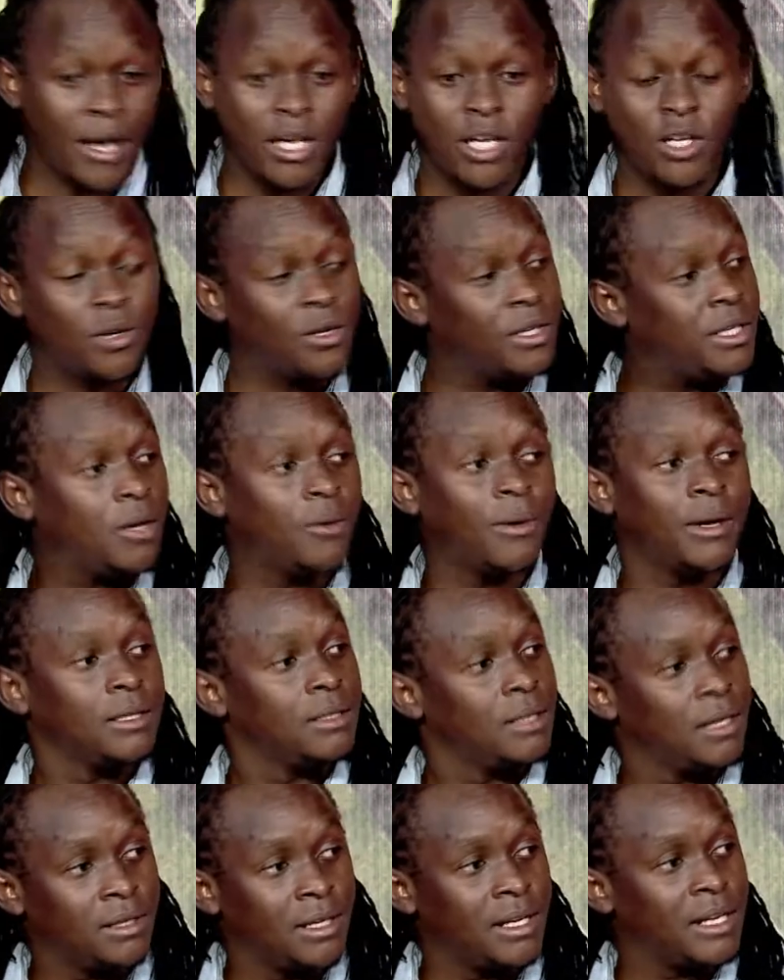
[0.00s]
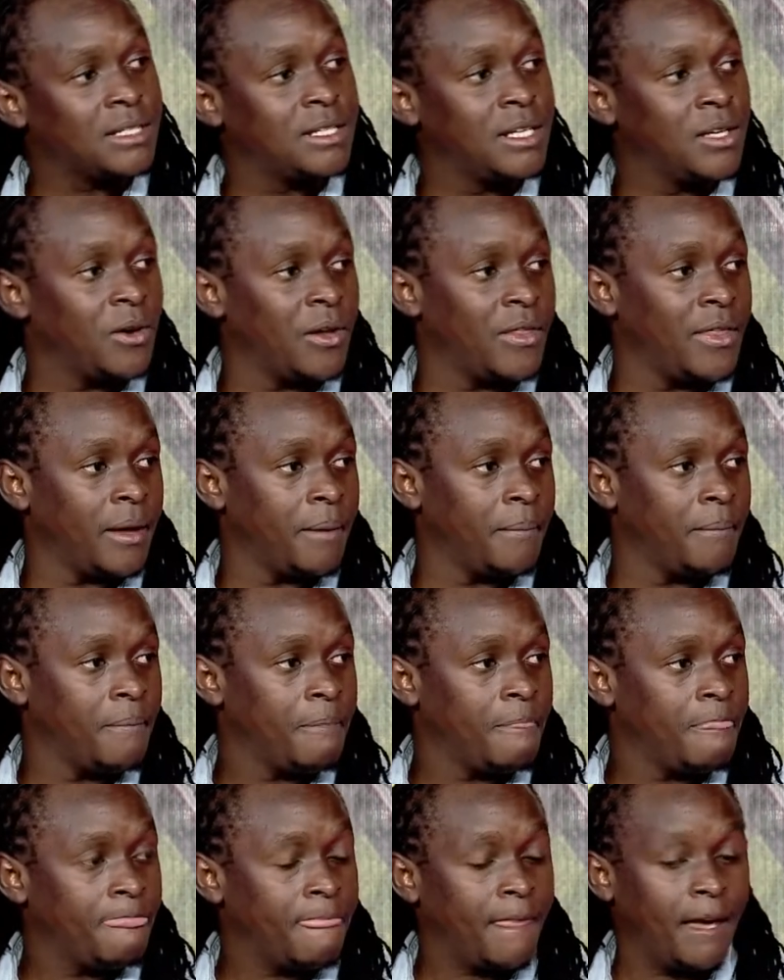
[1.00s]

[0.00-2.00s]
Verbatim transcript: One day you're here, one, the, the next day you're there. Yeah.